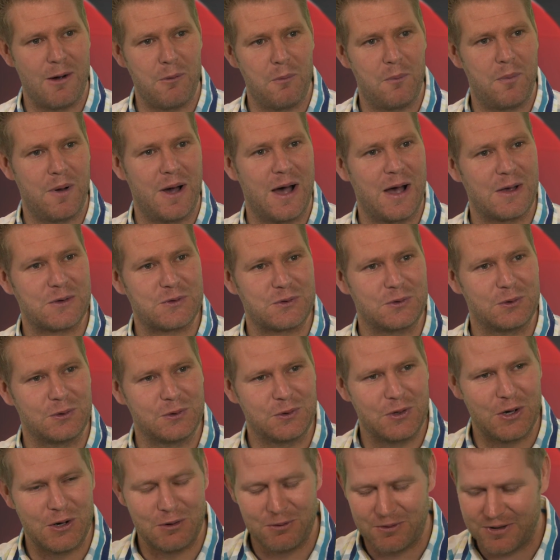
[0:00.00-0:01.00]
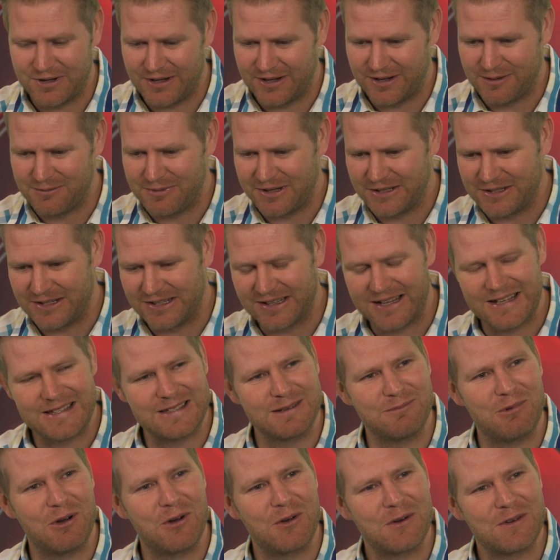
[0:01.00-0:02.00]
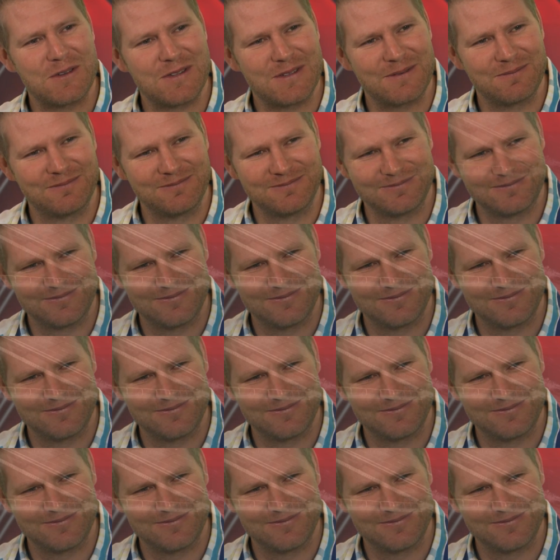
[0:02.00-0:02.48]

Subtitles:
out parcel note in your letterbox.